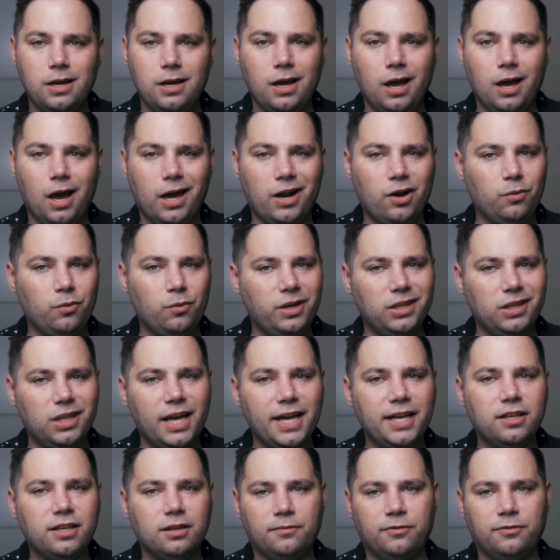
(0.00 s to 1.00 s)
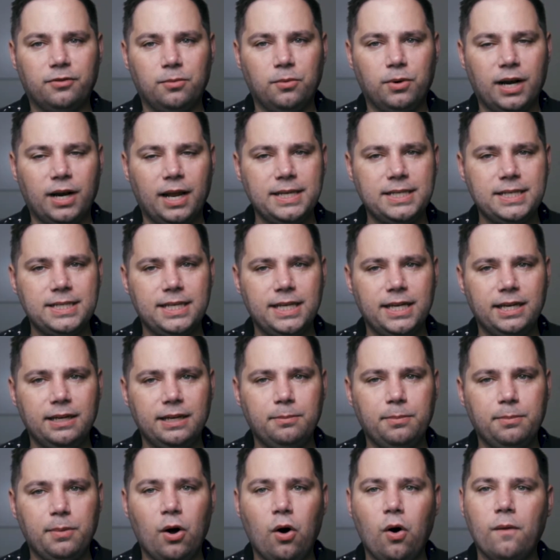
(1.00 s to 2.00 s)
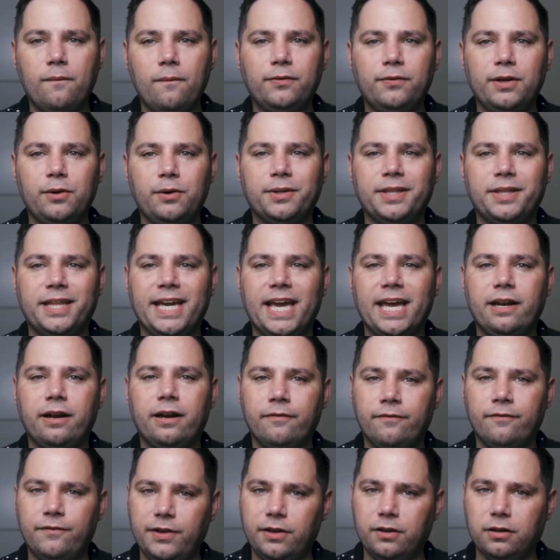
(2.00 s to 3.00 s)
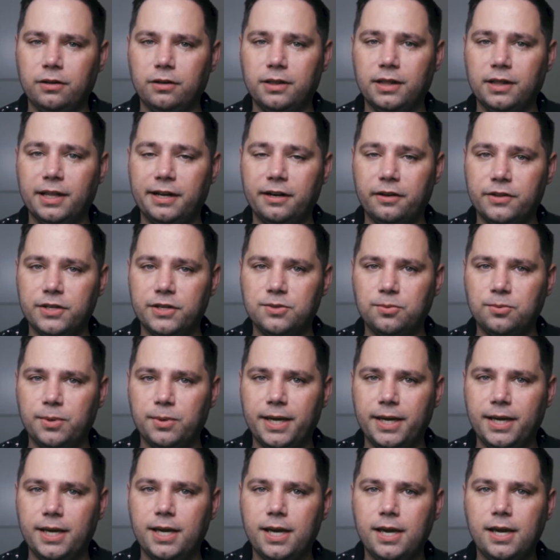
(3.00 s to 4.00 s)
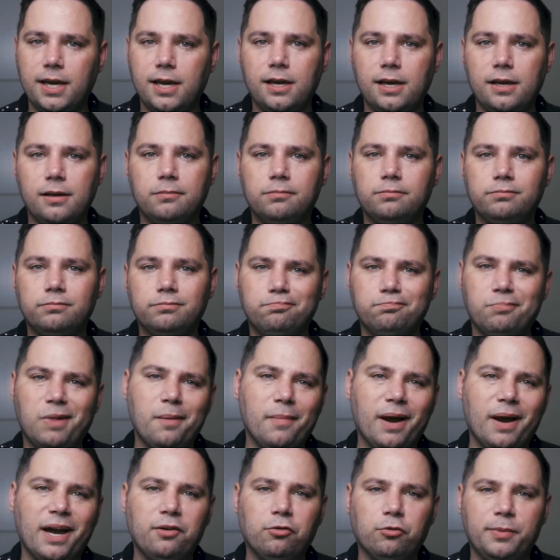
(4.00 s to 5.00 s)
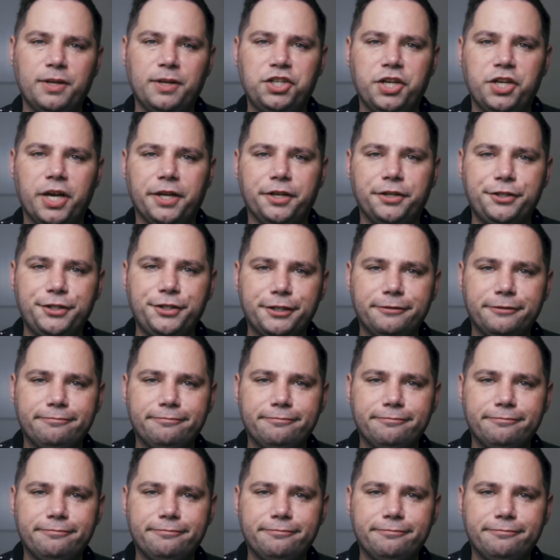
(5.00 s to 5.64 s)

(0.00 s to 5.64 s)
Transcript: I don't really like them from what I see, but hopefully when they get unveiled later this week, my mind will be changed.